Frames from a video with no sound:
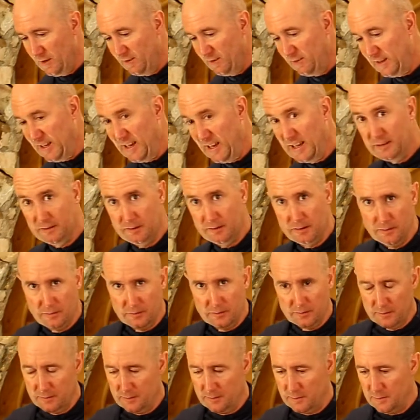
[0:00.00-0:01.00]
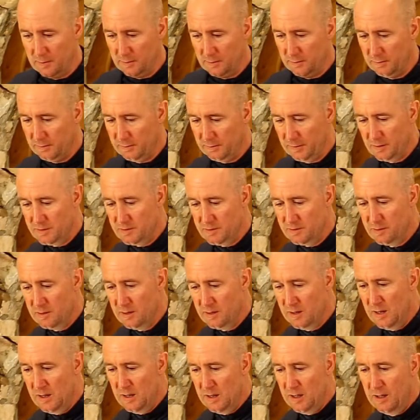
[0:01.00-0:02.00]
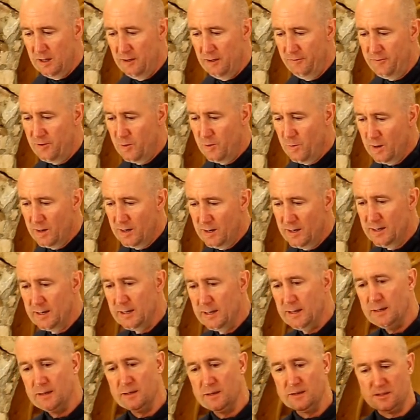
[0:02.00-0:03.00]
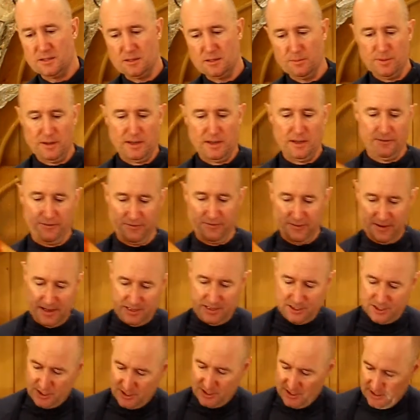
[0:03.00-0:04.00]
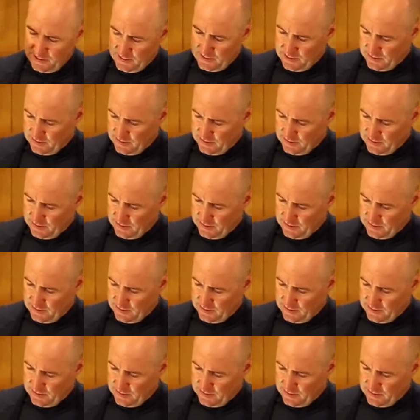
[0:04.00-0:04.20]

Cake tins and etc. If you only need it to be a flat sheet,